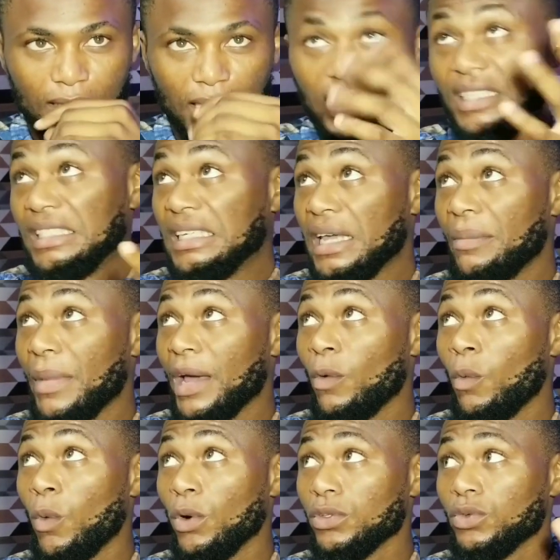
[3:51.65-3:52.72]
and the ticket might
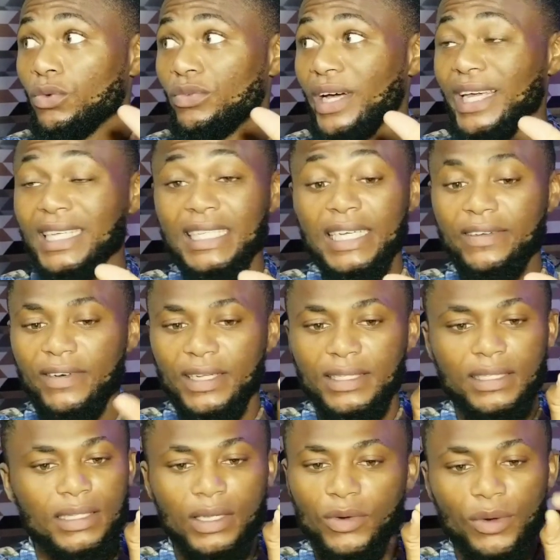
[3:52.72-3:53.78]
worth over a year
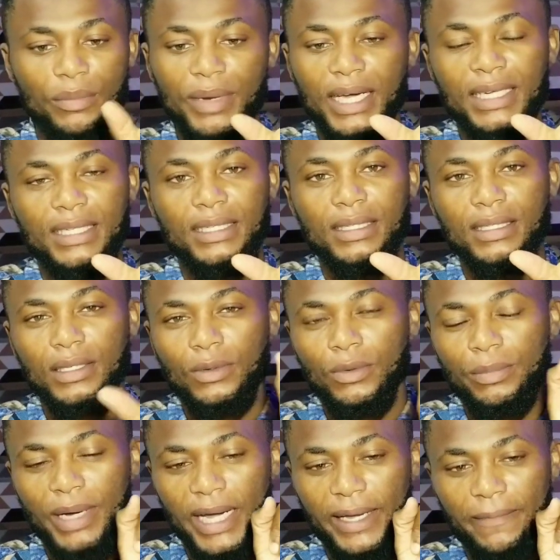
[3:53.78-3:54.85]
rent. They don't mind, they will
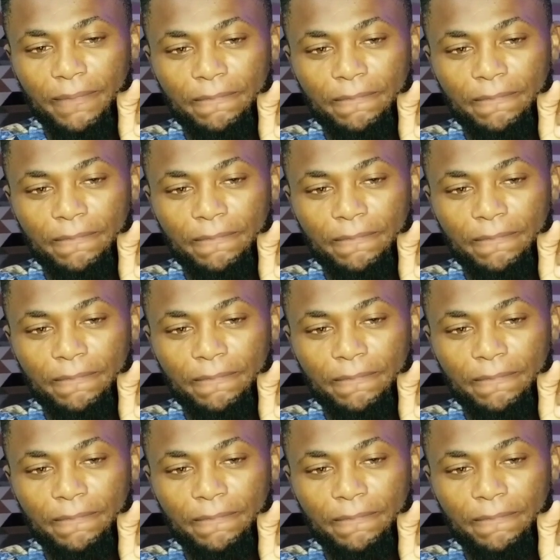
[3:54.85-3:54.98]
buy.